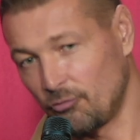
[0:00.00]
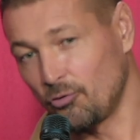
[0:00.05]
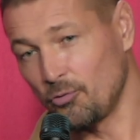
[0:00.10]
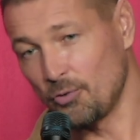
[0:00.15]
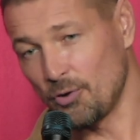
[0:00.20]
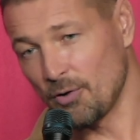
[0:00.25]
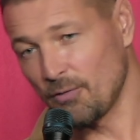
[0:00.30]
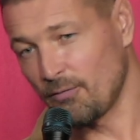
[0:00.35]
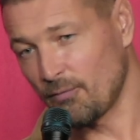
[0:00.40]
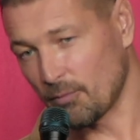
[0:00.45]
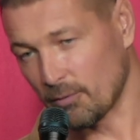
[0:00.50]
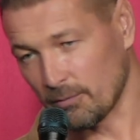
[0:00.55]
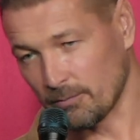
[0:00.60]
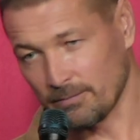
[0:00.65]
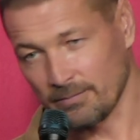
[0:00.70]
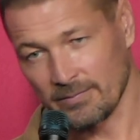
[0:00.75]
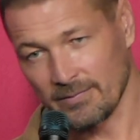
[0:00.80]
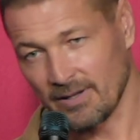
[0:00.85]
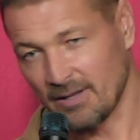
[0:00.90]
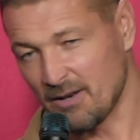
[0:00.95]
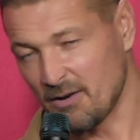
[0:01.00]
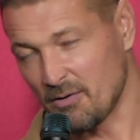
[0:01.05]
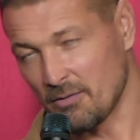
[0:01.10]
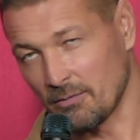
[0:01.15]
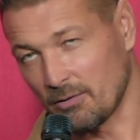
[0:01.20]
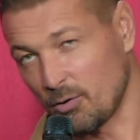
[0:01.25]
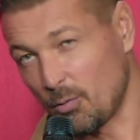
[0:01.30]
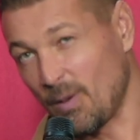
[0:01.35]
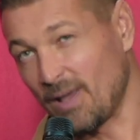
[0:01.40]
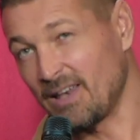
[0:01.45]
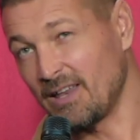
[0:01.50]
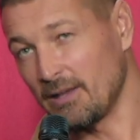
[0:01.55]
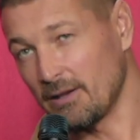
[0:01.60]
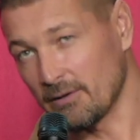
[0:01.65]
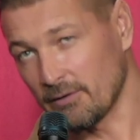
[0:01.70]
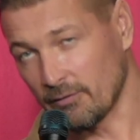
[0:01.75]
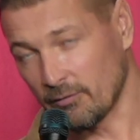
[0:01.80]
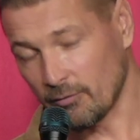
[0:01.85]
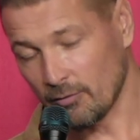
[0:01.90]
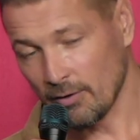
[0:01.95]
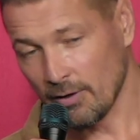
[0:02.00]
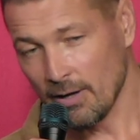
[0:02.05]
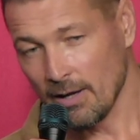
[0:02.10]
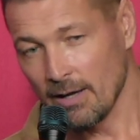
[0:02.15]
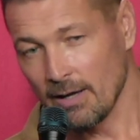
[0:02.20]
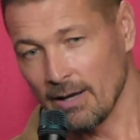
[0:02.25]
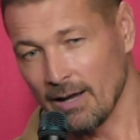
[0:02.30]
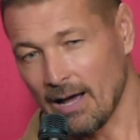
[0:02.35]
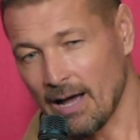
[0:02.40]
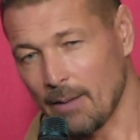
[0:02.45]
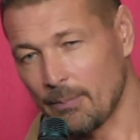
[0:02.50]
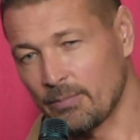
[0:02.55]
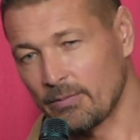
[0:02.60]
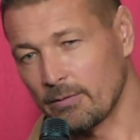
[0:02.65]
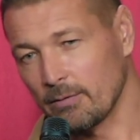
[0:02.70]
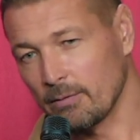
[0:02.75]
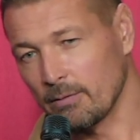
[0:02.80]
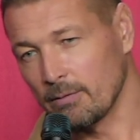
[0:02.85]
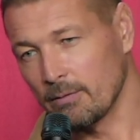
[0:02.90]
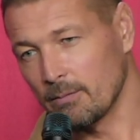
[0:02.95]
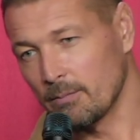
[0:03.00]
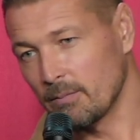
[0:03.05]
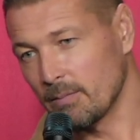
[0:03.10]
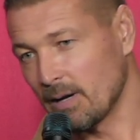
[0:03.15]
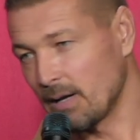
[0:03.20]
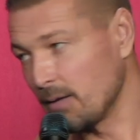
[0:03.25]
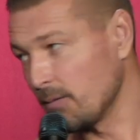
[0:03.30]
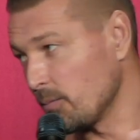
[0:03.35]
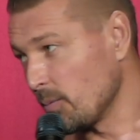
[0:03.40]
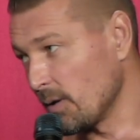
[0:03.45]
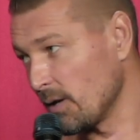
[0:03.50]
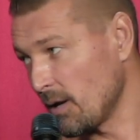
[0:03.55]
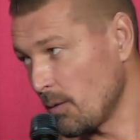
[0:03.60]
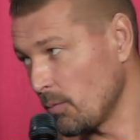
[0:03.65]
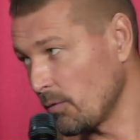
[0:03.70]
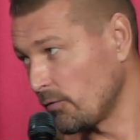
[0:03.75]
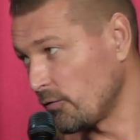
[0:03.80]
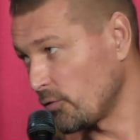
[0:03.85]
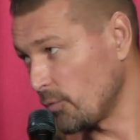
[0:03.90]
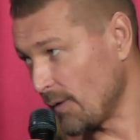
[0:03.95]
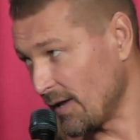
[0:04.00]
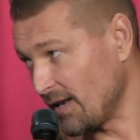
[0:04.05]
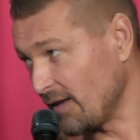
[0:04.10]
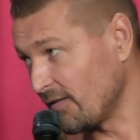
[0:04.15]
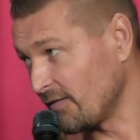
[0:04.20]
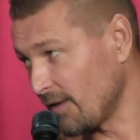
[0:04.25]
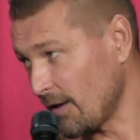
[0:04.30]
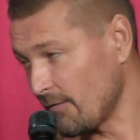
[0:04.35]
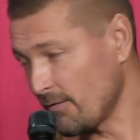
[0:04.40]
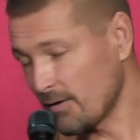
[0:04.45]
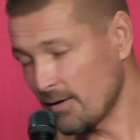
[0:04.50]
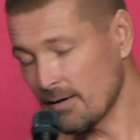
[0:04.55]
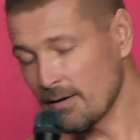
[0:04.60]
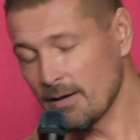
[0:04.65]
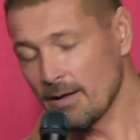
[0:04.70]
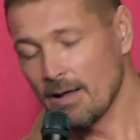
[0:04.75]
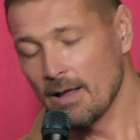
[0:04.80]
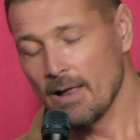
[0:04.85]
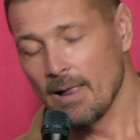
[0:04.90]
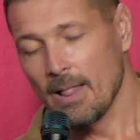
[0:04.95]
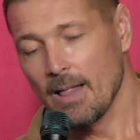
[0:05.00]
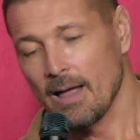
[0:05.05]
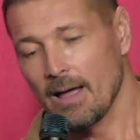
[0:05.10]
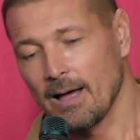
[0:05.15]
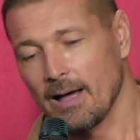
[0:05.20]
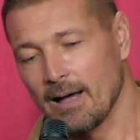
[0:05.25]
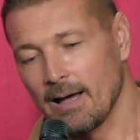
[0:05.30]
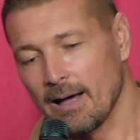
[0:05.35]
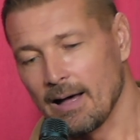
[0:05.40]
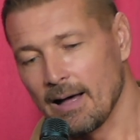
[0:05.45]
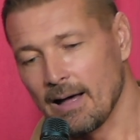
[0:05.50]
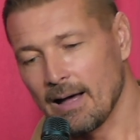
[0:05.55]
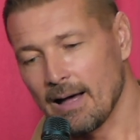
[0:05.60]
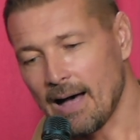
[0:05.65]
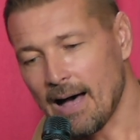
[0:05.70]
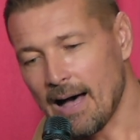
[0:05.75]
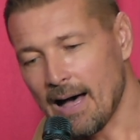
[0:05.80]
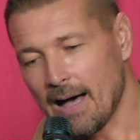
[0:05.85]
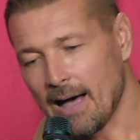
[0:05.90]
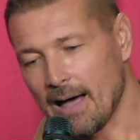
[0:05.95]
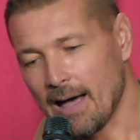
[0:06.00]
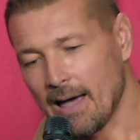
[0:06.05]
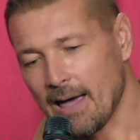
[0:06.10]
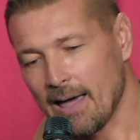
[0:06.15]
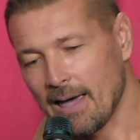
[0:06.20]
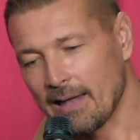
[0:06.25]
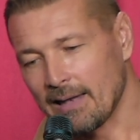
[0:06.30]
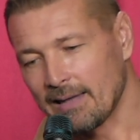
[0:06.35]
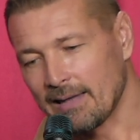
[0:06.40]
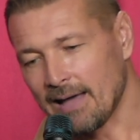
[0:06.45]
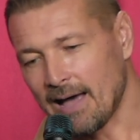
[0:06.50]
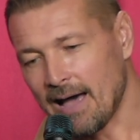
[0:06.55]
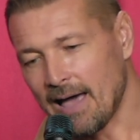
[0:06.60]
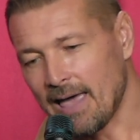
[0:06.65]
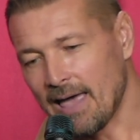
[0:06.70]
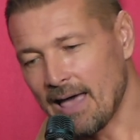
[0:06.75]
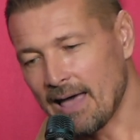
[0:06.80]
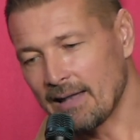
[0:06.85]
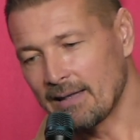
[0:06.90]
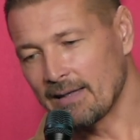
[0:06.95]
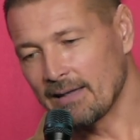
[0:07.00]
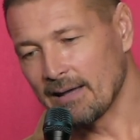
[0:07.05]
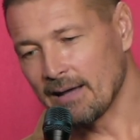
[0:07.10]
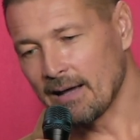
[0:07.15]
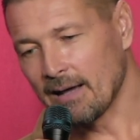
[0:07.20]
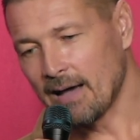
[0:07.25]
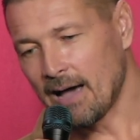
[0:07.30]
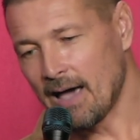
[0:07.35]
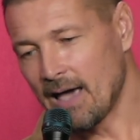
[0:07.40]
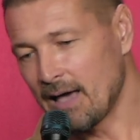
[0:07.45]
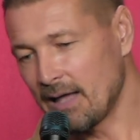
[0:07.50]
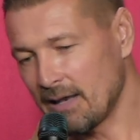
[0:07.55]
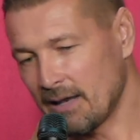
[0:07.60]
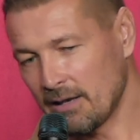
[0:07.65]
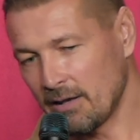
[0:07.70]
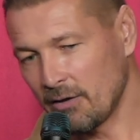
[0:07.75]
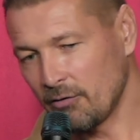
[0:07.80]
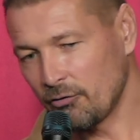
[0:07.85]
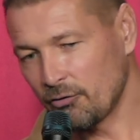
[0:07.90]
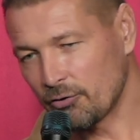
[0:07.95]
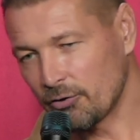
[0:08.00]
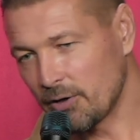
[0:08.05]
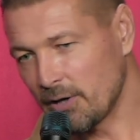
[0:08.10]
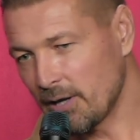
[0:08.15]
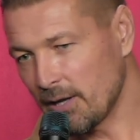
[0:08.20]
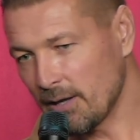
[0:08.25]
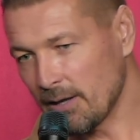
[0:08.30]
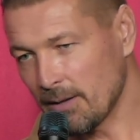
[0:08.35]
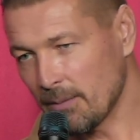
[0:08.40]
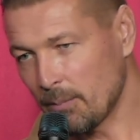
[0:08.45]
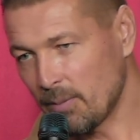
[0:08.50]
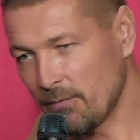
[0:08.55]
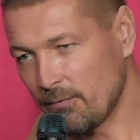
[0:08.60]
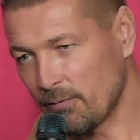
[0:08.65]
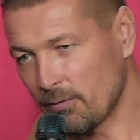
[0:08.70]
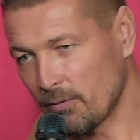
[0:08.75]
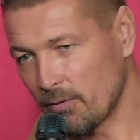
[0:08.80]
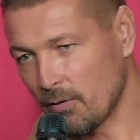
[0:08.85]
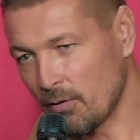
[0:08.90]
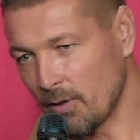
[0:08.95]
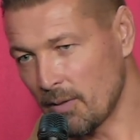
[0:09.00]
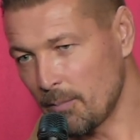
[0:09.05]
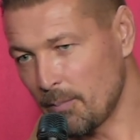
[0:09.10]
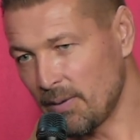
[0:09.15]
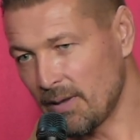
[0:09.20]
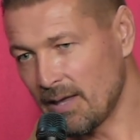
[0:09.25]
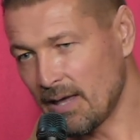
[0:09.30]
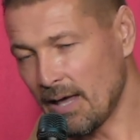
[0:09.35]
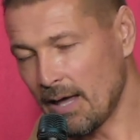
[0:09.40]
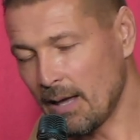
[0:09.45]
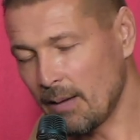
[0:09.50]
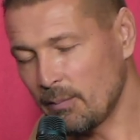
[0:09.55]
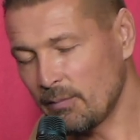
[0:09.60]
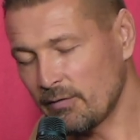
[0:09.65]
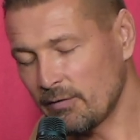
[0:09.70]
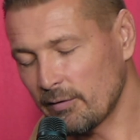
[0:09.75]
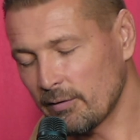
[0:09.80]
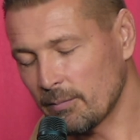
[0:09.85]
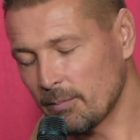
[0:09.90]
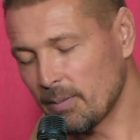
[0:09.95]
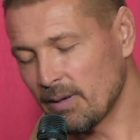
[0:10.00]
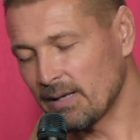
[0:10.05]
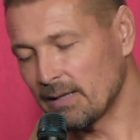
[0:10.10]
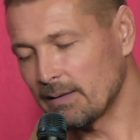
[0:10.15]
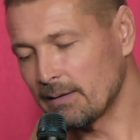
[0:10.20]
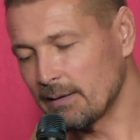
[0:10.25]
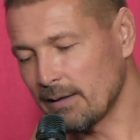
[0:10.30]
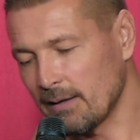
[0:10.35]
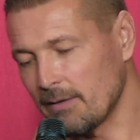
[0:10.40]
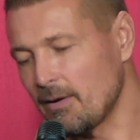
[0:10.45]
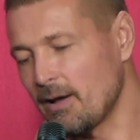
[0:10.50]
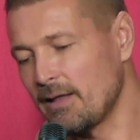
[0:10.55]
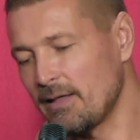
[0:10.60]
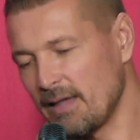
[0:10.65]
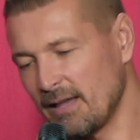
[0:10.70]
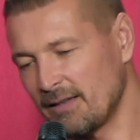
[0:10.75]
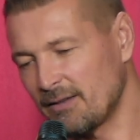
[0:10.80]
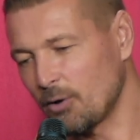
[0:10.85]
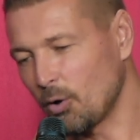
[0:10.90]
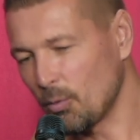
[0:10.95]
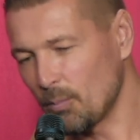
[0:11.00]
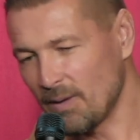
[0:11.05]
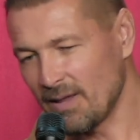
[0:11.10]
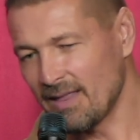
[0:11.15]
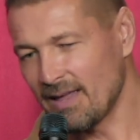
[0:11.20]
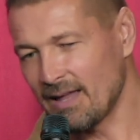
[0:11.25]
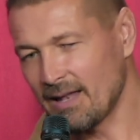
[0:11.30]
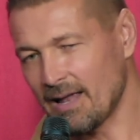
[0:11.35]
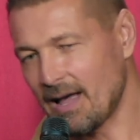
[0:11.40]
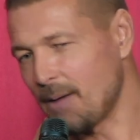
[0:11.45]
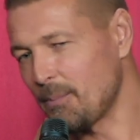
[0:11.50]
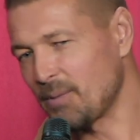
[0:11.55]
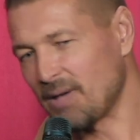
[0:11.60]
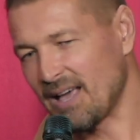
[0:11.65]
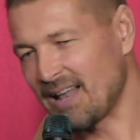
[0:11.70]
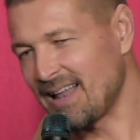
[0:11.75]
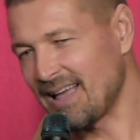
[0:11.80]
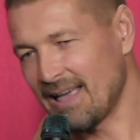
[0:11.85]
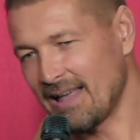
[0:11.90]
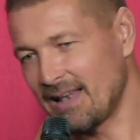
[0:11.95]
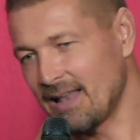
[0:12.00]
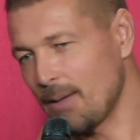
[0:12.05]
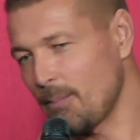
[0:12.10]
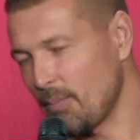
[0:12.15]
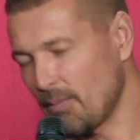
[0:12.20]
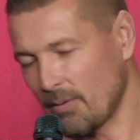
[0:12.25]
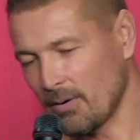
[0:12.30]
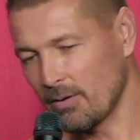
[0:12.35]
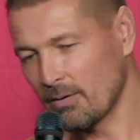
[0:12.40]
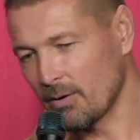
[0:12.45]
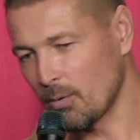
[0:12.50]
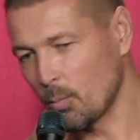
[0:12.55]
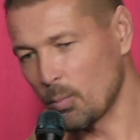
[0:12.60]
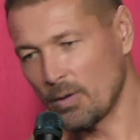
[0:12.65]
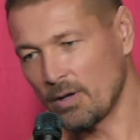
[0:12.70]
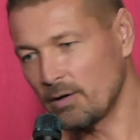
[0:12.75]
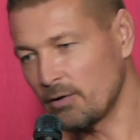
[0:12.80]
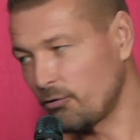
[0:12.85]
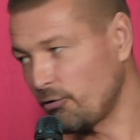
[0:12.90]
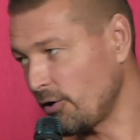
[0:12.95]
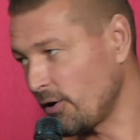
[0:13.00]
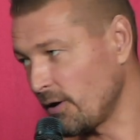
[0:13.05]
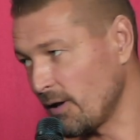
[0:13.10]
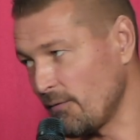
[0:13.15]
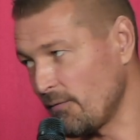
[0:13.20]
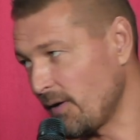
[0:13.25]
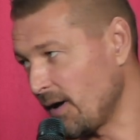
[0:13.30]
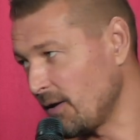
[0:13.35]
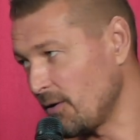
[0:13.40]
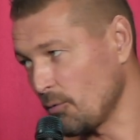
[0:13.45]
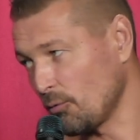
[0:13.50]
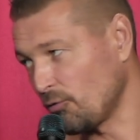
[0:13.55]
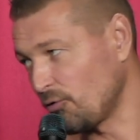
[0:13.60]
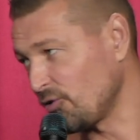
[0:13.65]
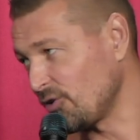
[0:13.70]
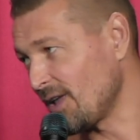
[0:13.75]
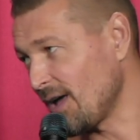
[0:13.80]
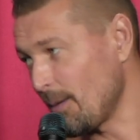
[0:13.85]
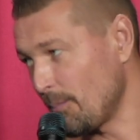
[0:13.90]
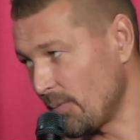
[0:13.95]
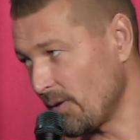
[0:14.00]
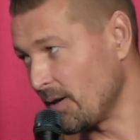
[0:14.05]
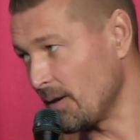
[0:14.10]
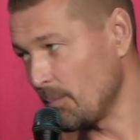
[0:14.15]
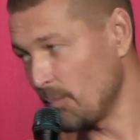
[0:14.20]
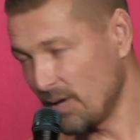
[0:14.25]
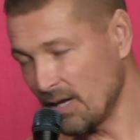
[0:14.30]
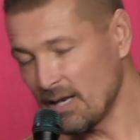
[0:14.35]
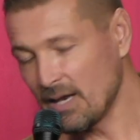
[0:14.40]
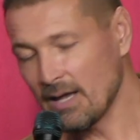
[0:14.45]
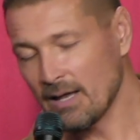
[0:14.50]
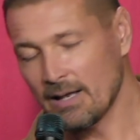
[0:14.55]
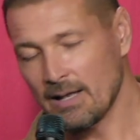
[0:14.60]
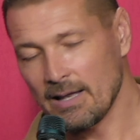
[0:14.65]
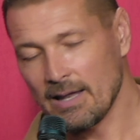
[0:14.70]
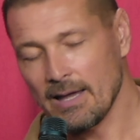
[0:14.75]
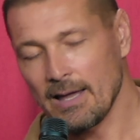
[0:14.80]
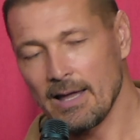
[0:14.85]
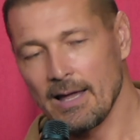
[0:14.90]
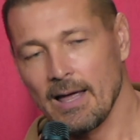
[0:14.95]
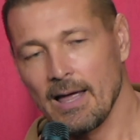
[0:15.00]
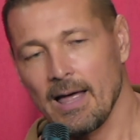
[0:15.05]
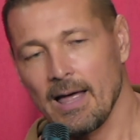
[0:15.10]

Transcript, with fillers: judo for you know 20 years, up to my when I was 27, uh, uh, and I had uh, I had an injury before Olympic Games, but you know, and they told me that I'm gonna end up on a wheelchair if I don't stop immediately,